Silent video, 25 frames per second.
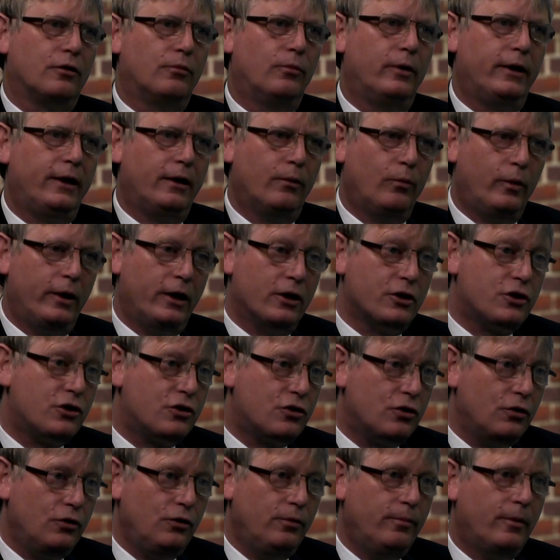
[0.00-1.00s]
We
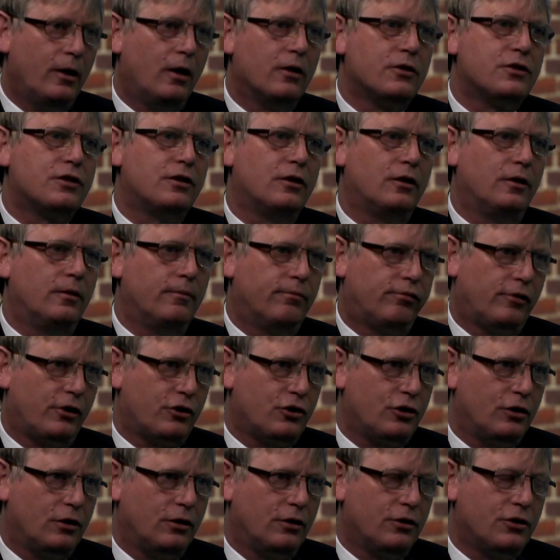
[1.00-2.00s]
assume a certain
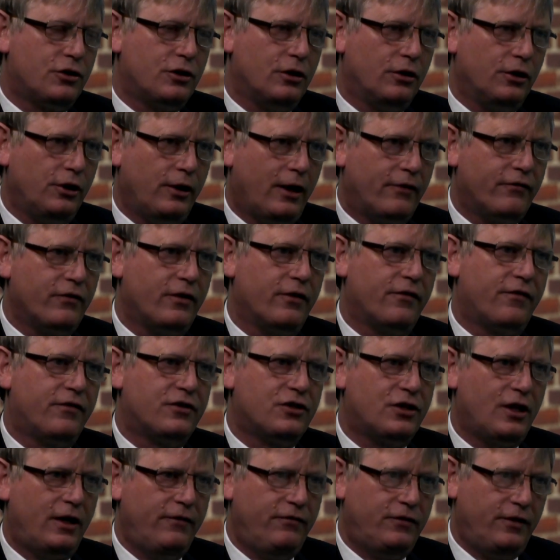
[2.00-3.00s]
pressure. So you have a
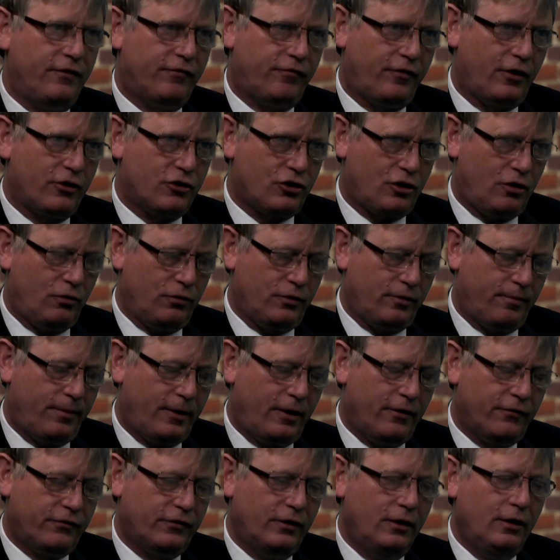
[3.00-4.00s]
safety threshold
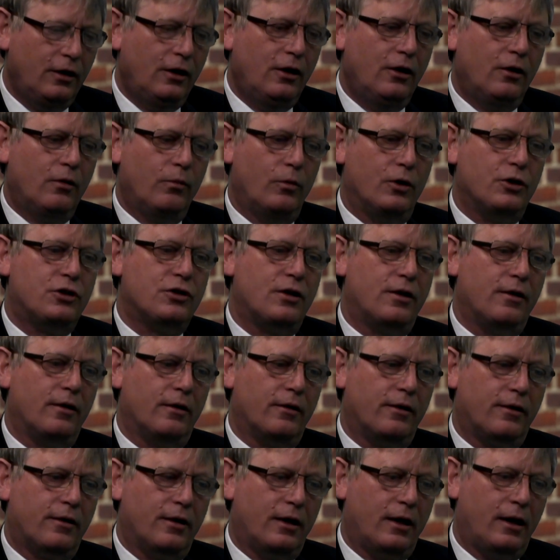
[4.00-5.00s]
above, which
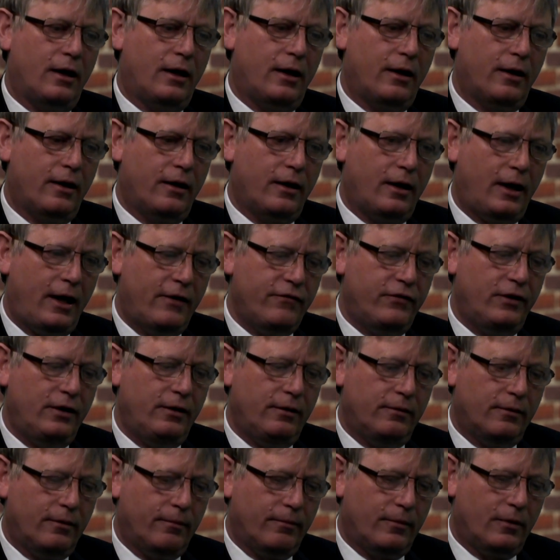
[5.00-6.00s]
the
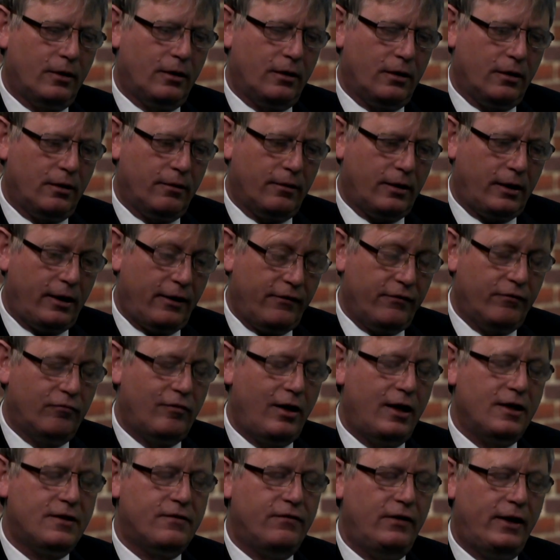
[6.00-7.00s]
heavy,
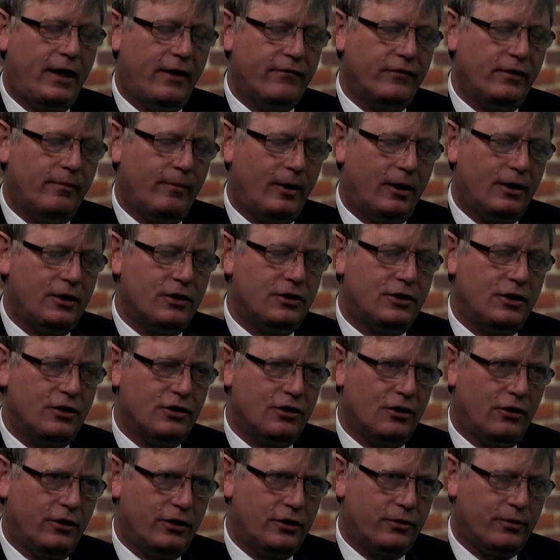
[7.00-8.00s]
relatively heavy mud is
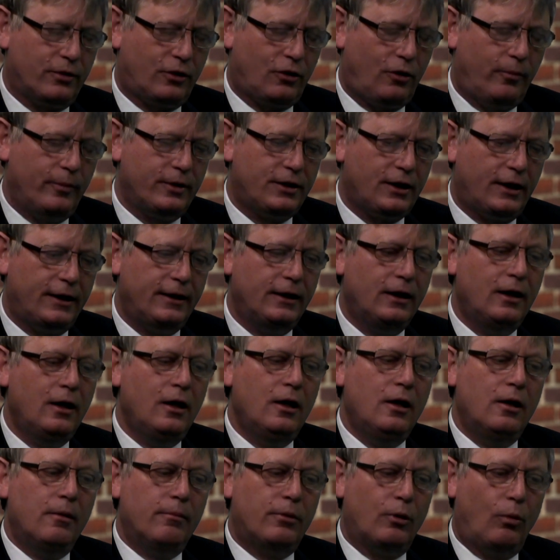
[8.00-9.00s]
designed to accommodate.
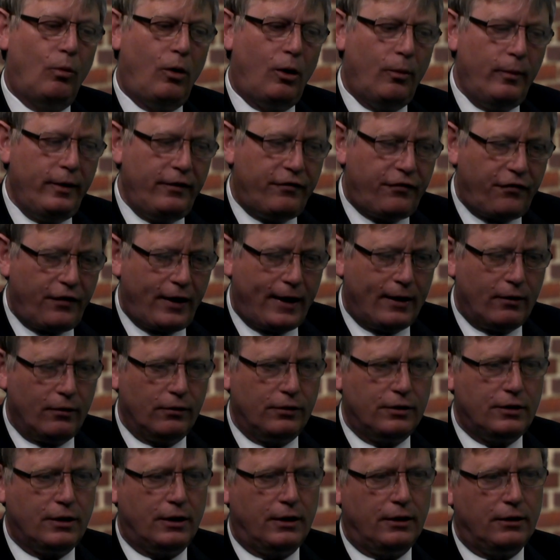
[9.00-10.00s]
But what we
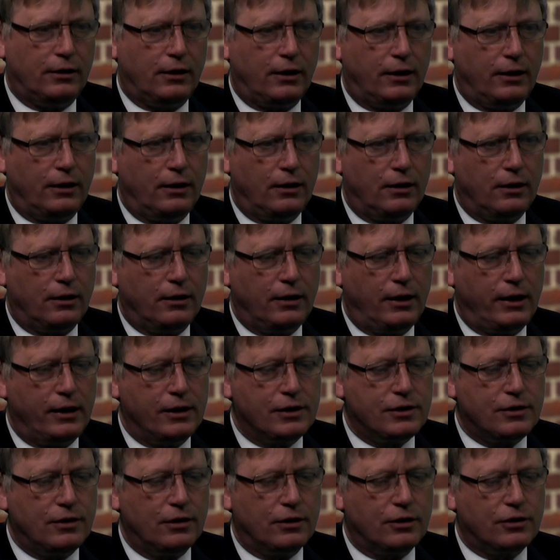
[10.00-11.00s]
found
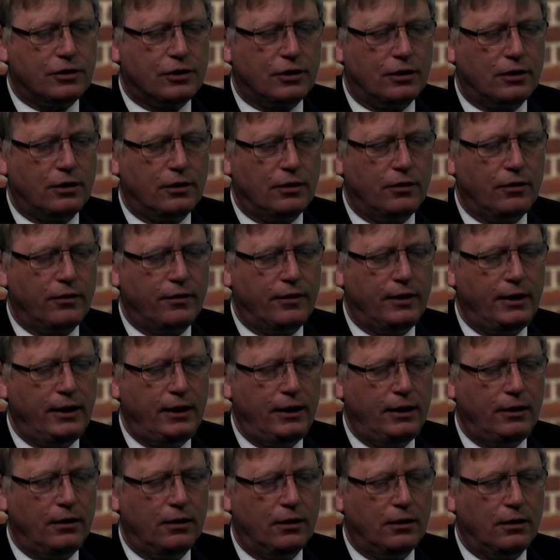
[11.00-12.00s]
is that
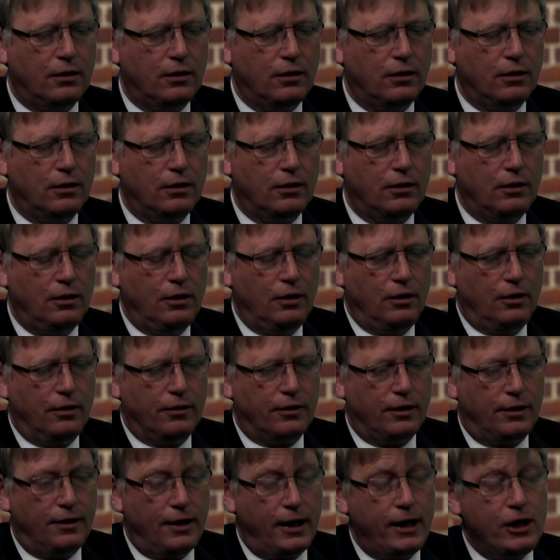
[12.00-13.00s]
the
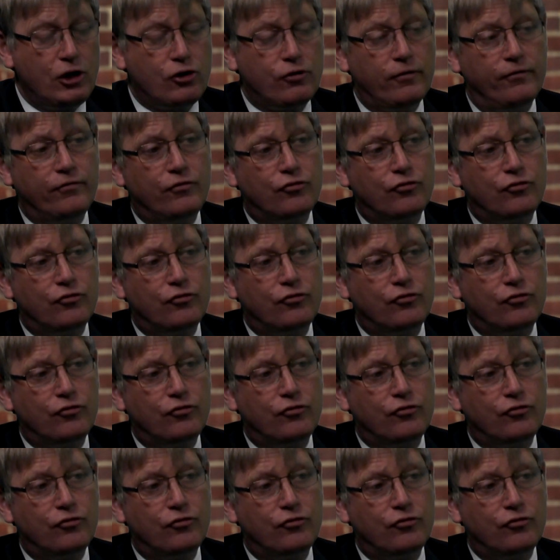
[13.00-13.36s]
nature of